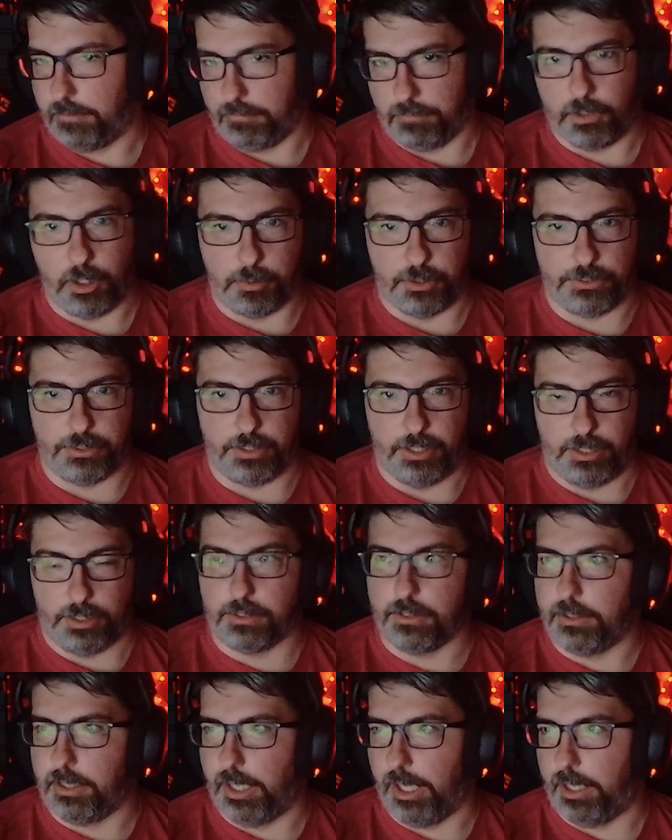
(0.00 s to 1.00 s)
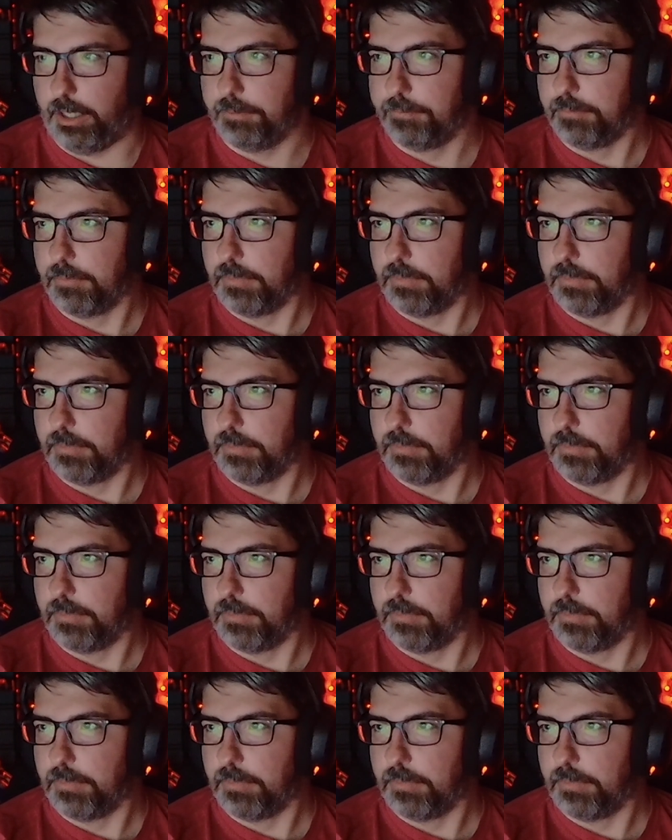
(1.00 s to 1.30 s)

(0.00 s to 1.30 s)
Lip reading: Noble 6, yeah.